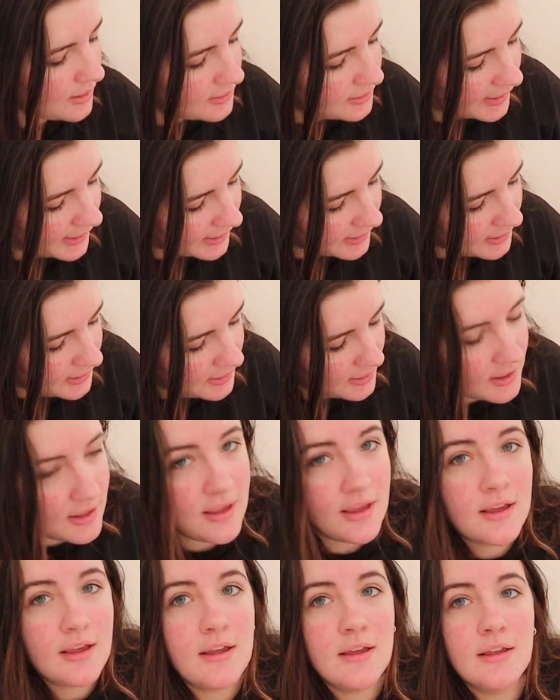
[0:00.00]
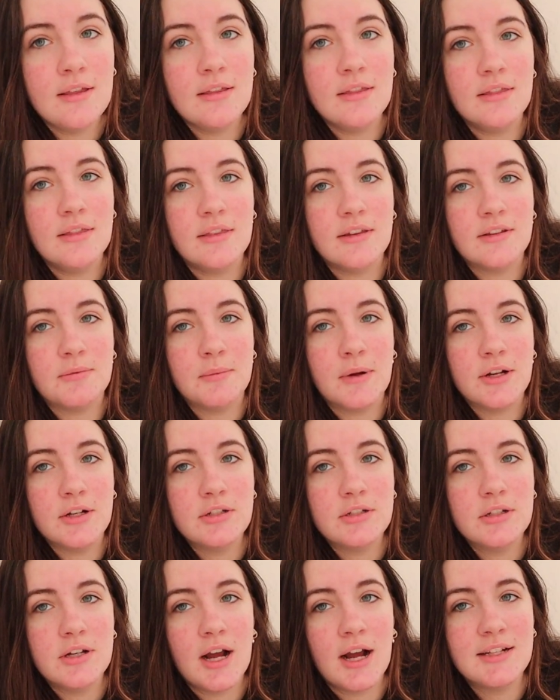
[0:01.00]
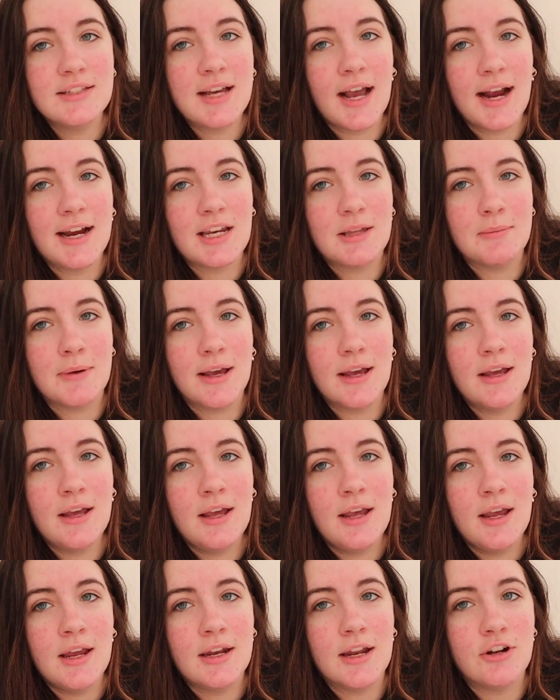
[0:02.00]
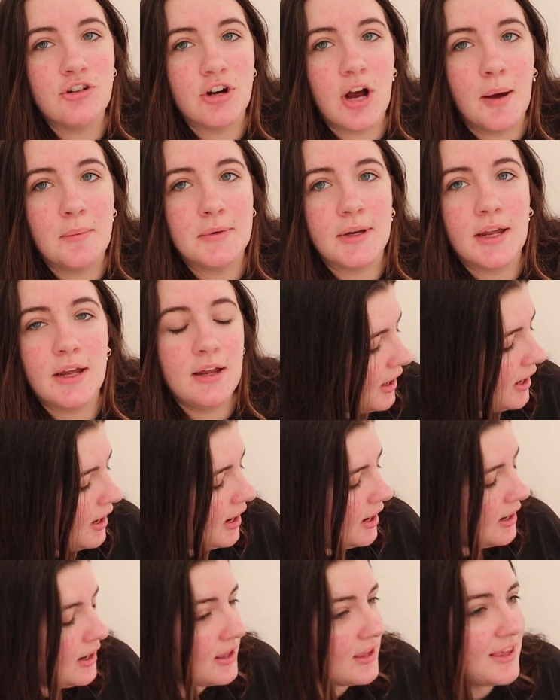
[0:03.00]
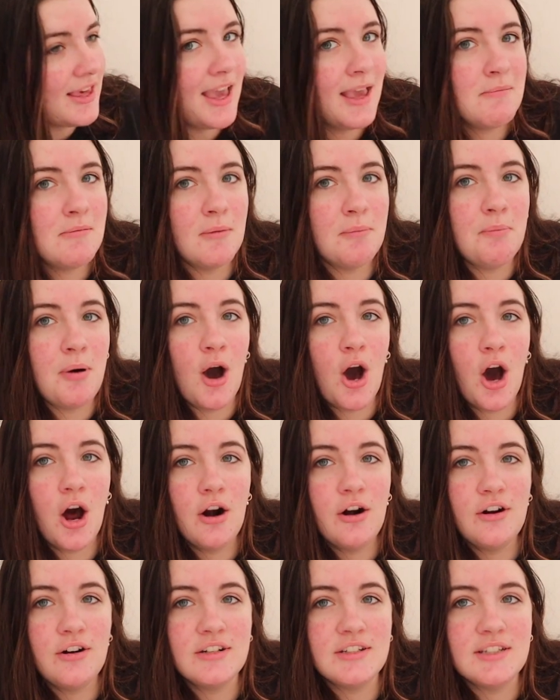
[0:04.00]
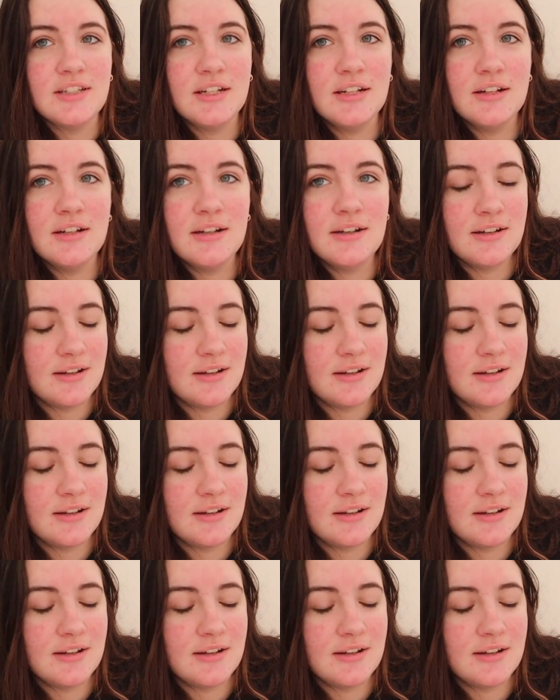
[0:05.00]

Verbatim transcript: like this much, a tiny bit. I dropped it. And it came apart!